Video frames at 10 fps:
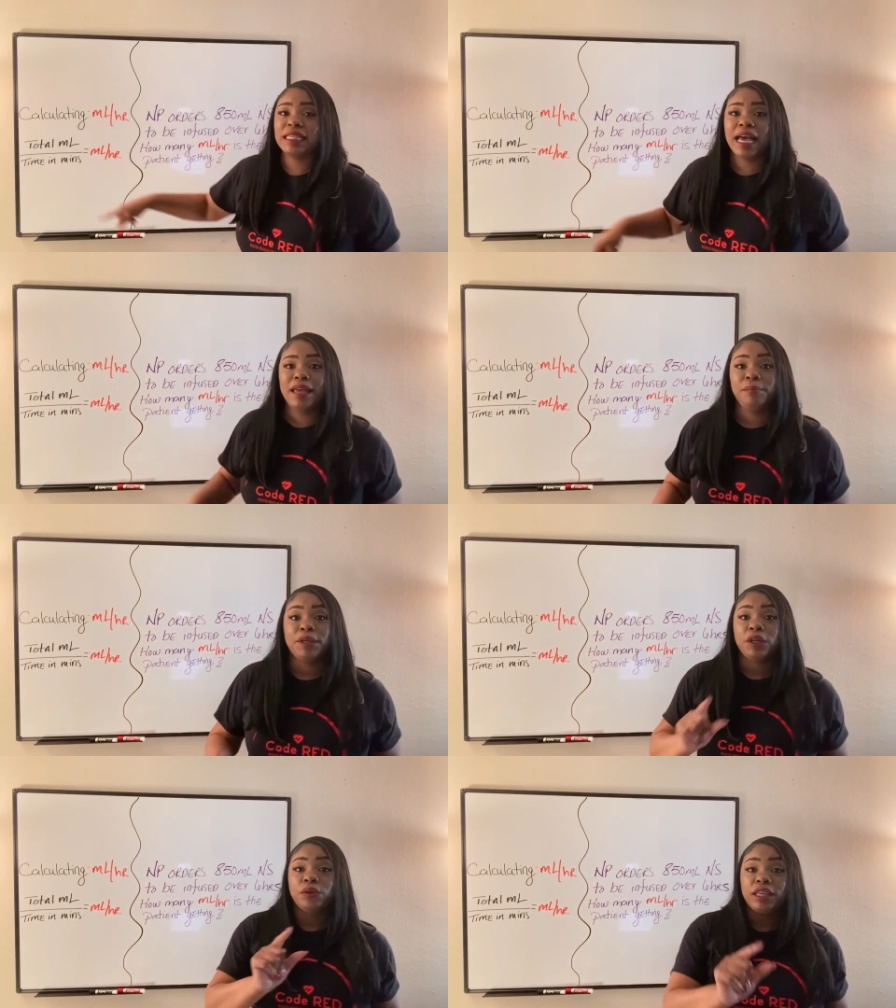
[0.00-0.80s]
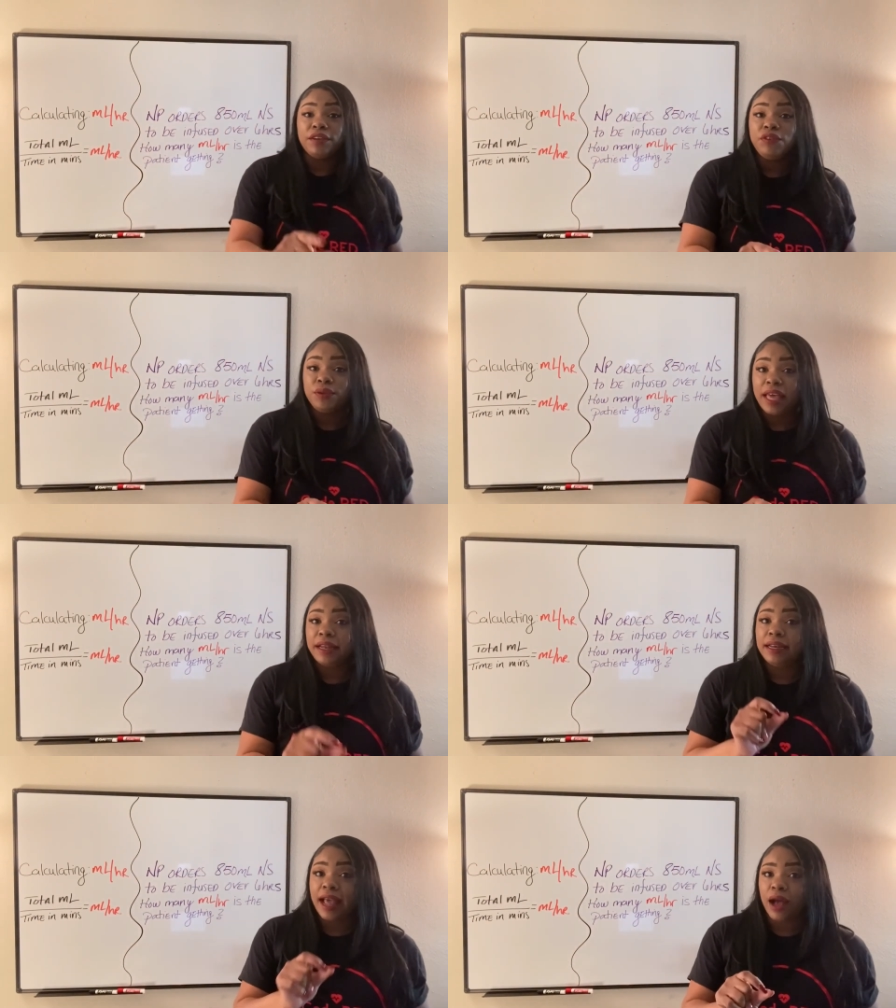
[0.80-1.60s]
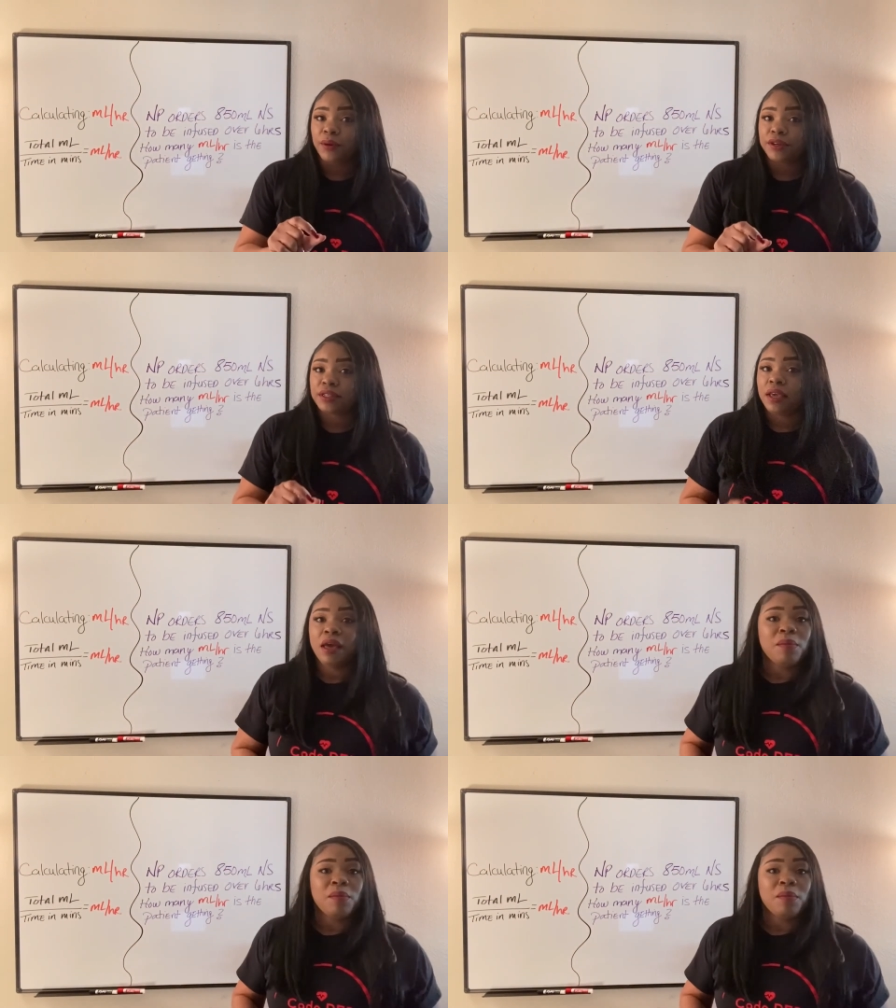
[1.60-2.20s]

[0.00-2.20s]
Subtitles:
of time, but it'll give you that in hours.